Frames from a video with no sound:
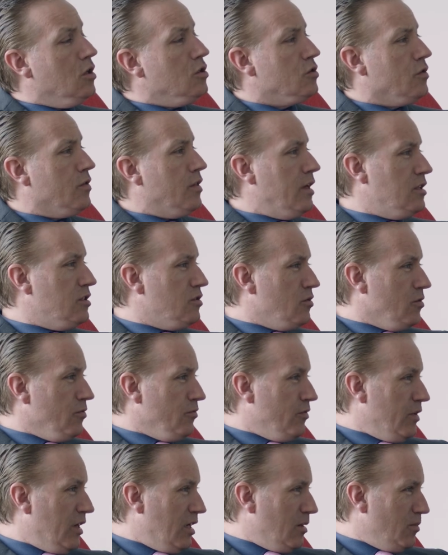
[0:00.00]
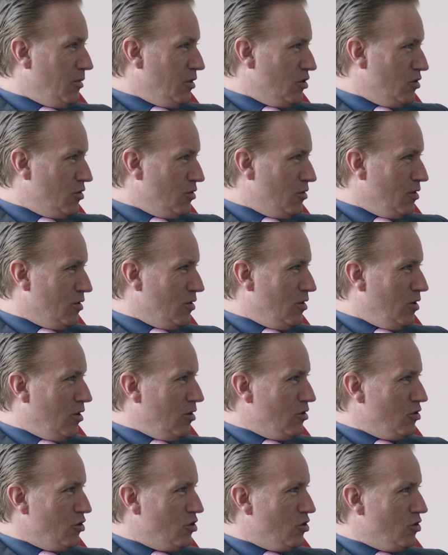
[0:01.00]
So thanks for inviting me to the
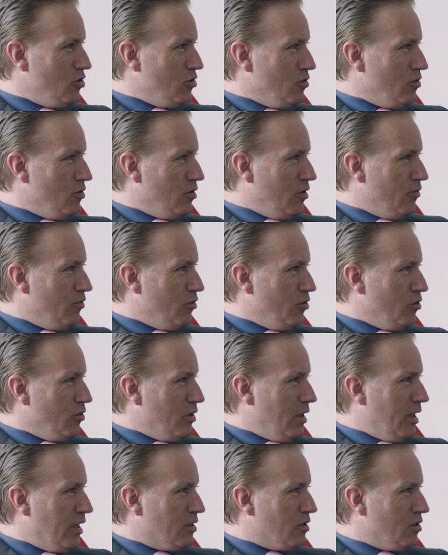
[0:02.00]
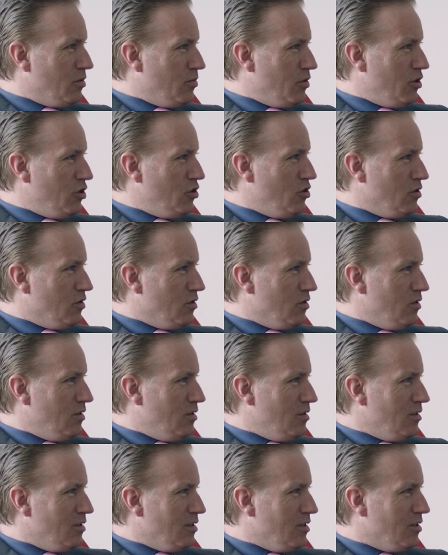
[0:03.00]
launch year of your exhibition
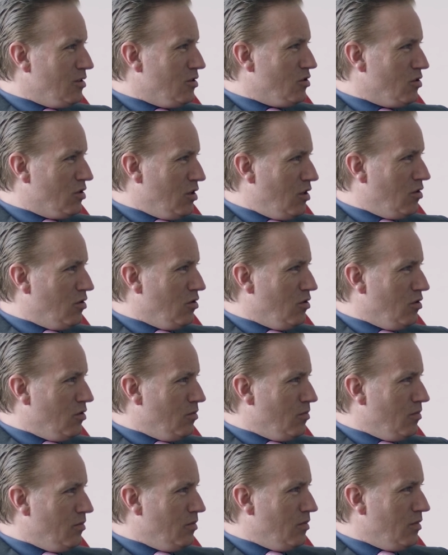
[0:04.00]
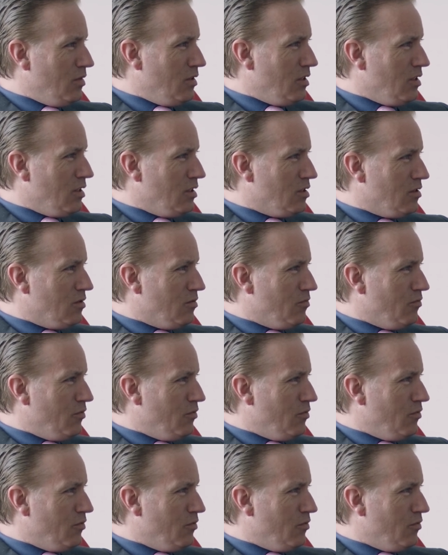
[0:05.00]
in Stockholm. Yes. It's